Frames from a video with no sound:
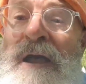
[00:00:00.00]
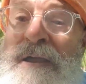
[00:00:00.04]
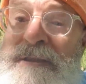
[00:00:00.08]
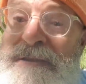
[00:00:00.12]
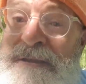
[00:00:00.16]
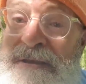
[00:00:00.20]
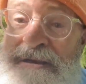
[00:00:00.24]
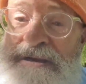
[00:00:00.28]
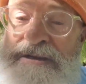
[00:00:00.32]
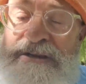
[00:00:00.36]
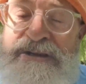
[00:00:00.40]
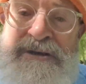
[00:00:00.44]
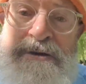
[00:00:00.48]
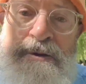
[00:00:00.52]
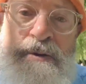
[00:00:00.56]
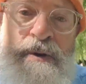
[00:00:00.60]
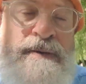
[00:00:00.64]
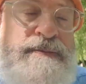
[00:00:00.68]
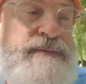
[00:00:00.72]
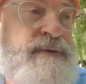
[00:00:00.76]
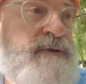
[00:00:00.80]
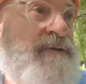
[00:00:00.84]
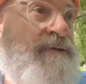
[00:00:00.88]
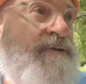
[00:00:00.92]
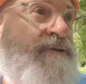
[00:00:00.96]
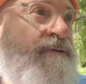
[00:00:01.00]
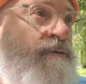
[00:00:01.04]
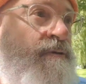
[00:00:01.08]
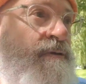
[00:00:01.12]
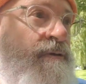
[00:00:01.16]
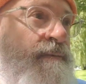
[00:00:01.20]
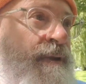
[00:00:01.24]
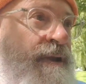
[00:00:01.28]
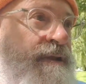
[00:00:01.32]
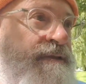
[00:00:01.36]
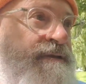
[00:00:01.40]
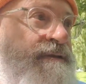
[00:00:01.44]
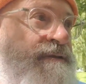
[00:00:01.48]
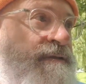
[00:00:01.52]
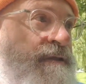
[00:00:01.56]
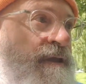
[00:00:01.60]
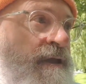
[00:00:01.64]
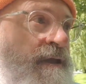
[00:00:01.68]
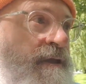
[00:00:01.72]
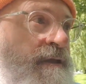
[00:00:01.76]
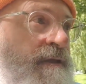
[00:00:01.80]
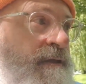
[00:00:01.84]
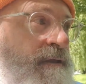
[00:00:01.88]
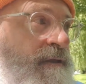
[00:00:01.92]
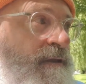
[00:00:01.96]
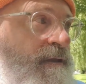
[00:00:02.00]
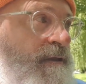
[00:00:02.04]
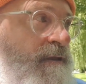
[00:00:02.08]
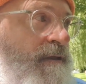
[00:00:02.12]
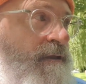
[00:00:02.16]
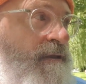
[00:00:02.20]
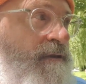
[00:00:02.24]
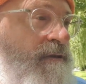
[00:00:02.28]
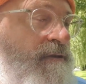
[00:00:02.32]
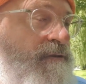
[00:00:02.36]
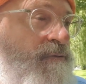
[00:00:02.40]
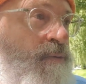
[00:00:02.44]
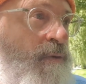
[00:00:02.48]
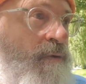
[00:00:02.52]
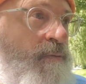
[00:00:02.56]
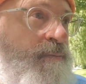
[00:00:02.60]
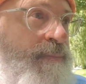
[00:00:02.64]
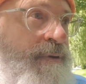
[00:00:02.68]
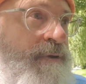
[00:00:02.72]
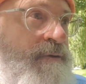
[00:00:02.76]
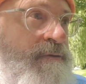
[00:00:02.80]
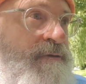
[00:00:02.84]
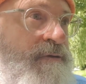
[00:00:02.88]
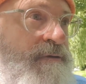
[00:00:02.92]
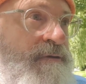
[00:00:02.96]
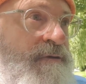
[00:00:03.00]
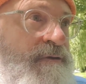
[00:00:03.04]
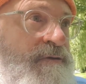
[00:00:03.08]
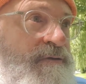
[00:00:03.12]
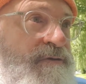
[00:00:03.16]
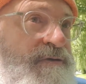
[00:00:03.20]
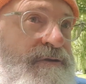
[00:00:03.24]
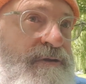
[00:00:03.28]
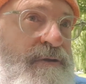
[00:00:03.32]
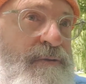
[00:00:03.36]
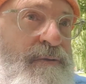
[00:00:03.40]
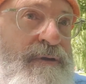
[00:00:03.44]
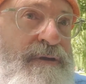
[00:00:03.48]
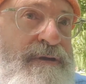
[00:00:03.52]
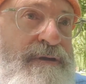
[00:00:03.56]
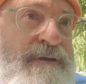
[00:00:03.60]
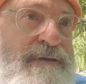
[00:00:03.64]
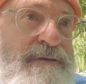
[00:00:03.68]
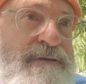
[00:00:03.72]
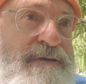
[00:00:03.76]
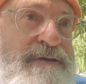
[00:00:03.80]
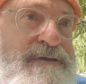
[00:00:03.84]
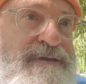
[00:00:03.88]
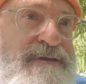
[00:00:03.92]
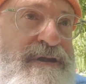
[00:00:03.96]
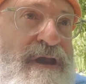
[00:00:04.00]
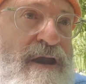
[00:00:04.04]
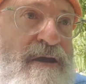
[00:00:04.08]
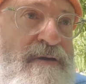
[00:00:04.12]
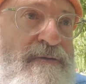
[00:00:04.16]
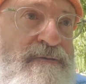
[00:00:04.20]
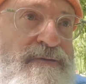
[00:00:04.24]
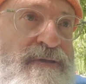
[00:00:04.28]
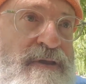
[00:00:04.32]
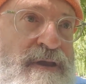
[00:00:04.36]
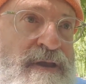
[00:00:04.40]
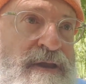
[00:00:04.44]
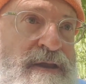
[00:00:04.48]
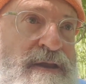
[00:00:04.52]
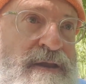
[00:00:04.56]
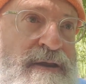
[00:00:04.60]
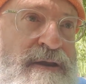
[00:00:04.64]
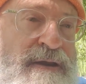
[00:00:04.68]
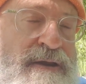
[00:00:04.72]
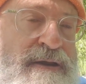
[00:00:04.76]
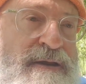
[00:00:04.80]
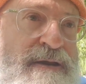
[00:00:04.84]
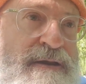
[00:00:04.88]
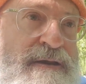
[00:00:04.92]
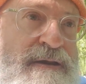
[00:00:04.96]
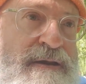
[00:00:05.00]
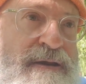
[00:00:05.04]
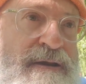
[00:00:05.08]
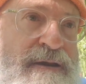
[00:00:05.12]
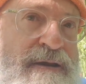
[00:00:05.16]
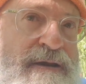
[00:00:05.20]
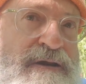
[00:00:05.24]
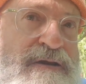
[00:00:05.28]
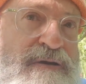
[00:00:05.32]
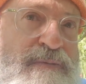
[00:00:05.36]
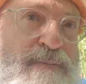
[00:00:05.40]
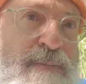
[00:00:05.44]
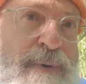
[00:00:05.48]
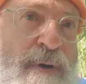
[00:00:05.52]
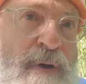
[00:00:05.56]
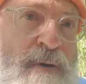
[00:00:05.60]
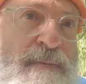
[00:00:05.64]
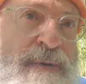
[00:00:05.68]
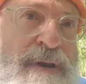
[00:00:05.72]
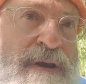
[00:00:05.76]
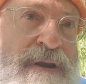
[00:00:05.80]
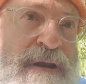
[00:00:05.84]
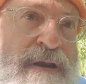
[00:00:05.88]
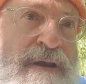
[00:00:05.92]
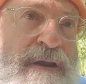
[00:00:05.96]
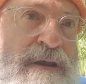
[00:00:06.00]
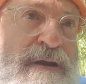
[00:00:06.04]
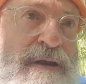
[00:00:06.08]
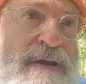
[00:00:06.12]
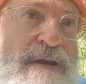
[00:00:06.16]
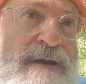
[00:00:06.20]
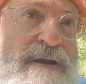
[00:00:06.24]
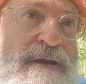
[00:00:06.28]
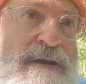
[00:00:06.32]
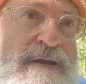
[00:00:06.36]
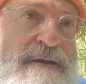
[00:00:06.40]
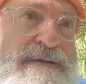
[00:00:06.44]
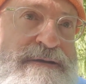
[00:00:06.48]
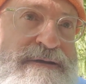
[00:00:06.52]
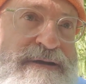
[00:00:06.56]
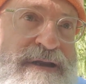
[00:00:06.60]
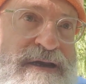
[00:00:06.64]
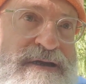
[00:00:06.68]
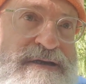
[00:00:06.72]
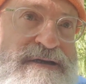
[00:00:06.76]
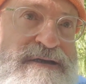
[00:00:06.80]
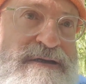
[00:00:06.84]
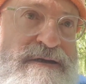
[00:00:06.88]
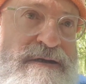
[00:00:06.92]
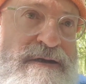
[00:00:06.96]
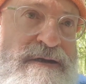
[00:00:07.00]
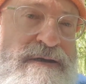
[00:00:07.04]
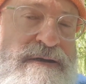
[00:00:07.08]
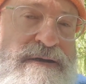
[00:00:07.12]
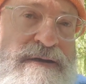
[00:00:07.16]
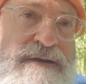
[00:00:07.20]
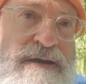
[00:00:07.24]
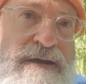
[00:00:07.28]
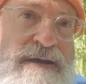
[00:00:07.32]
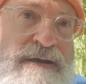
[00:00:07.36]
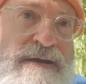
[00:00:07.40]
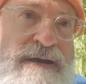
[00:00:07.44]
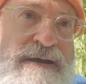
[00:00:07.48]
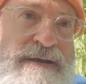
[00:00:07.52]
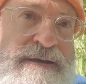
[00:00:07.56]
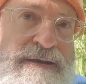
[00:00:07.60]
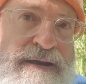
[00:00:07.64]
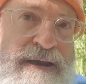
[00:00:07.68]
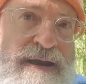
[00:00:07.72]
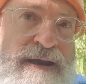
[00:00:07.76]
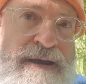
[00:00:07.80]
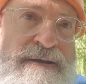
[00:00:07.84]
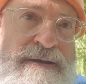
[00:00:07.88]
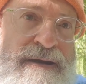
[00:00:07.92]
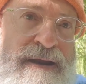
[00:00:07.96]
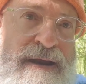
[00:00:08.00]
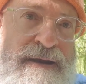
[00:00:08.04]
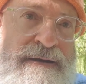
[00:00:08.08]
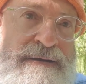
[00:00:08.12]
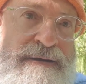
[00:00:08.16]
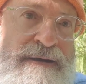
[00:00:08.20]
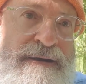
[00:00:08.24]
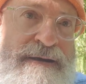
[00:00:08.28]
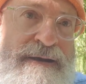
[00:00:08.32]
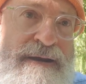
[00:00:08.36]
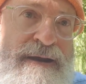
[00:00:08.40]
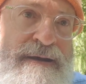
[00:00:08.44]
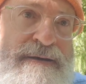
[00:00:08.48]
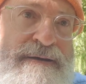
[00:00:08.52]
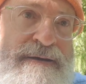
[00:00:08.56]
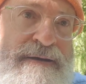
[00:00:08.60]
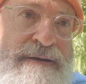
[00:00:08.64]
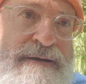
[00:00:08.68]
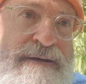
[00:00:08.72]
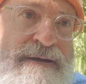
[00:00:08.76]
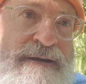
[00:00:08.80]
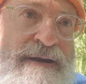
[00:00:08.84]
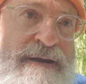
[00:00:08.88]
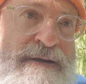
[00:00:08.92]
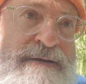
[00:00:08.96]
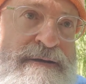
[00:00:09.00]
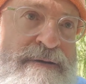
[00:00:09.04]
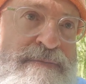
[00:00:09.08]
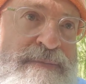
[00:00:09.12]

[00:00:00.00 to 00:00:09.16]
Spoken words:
The issue I'm going to talk about today is what Putin is doing in the south. He's bombing Odessa again and again and again.